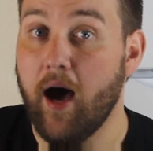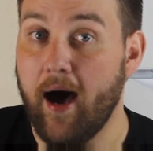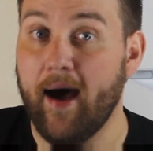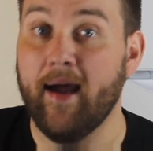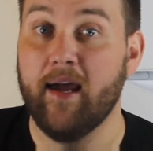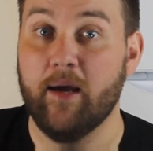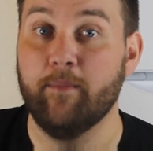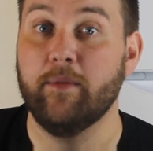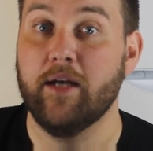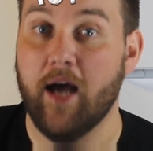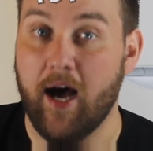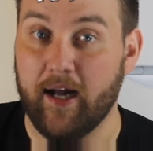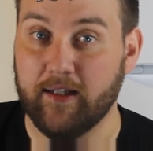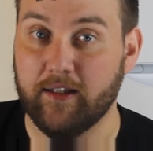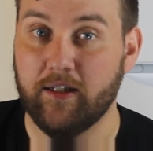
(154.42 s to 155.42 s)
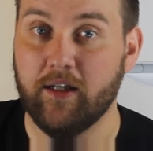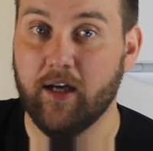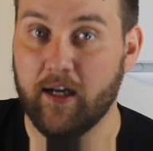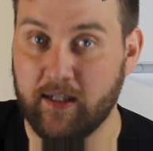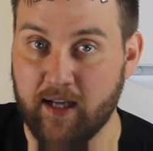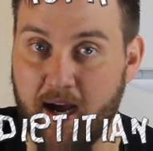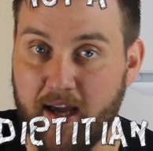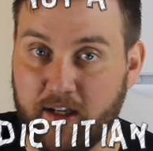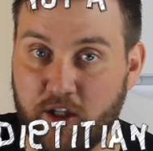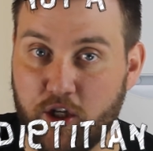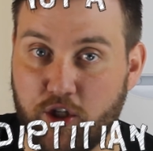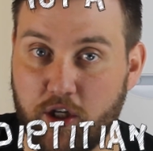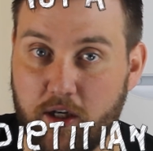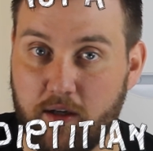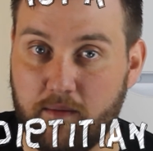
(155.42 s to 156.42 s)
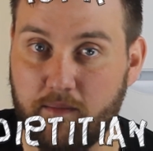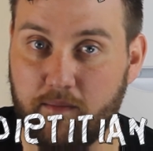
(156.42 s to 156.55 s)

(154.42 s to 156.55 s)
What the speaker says: I am not a dietitian.